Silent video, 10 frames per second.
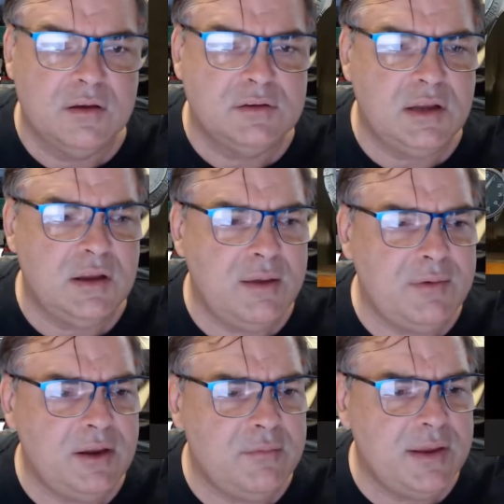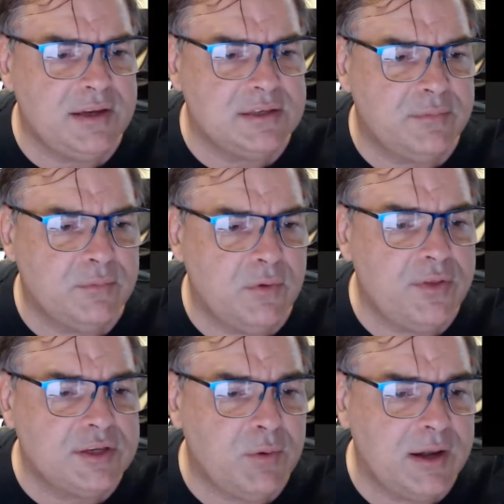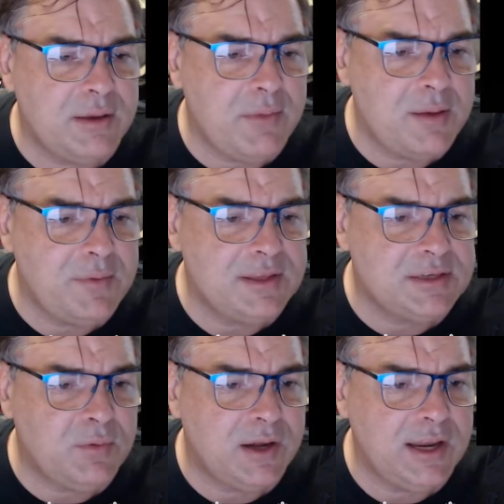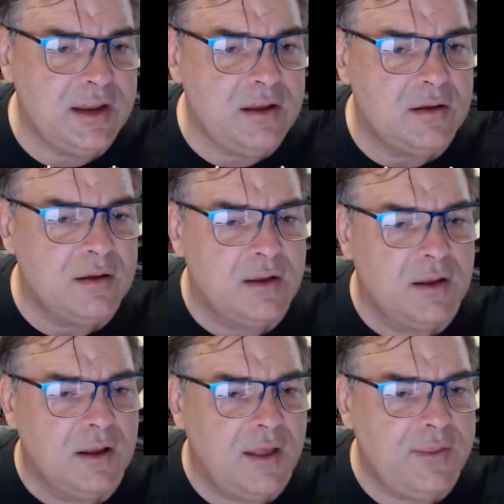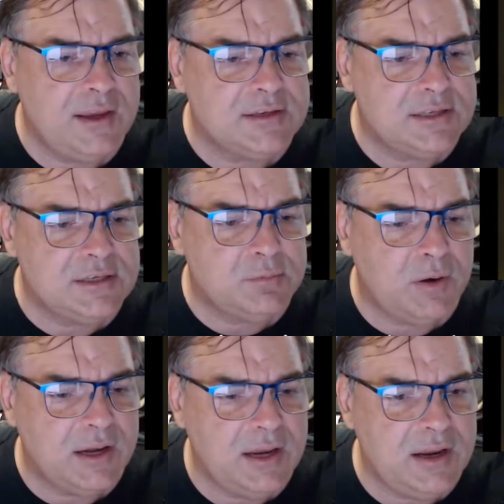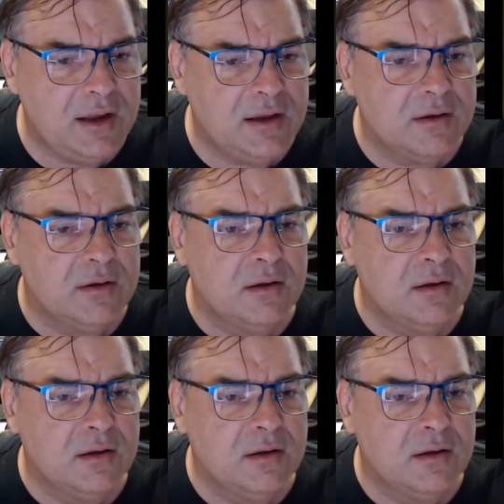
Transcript: Is that, how many Omegas have, oh, this one here, maybe this one here. I think it's this one here.